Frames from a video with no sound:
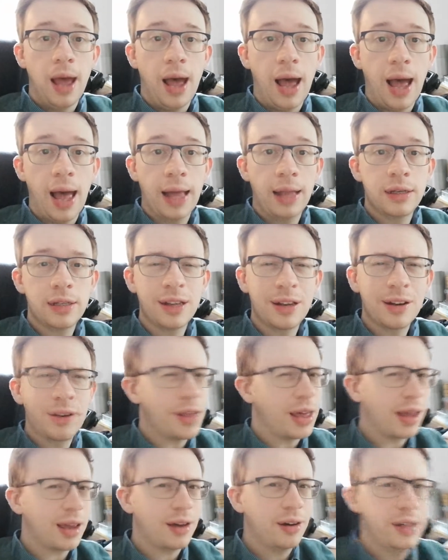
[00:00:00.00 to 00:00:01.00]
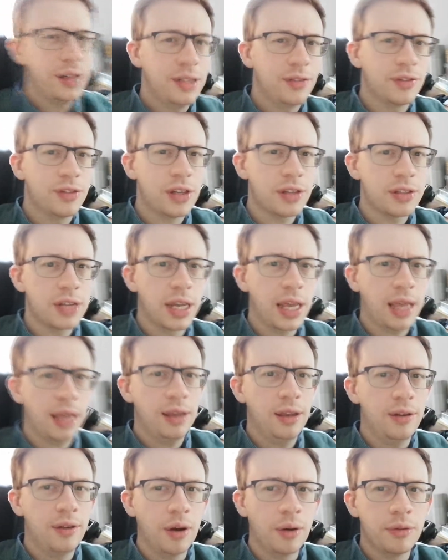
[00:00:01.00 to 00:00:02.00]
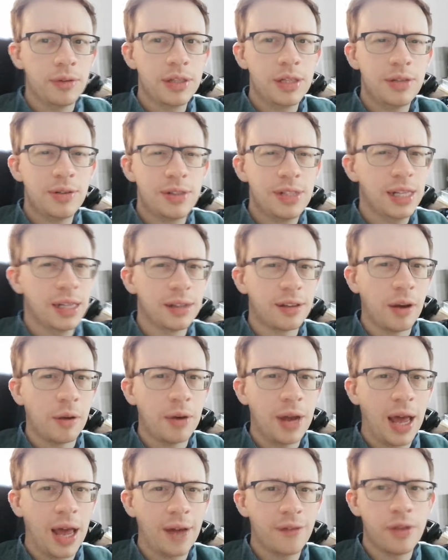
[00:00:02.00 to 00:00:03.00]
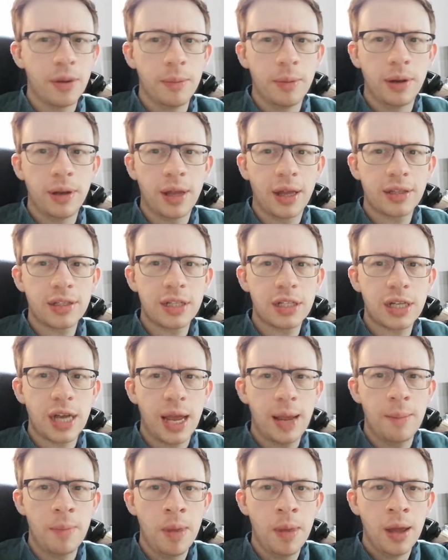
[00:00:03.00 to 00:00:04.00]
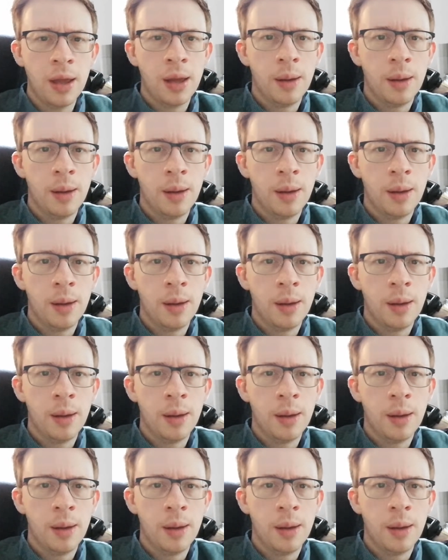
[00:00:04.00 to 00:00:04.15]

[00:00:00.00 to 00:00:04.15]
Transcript: And I know that kind of doesn't... You still don't have them, and that's a shame,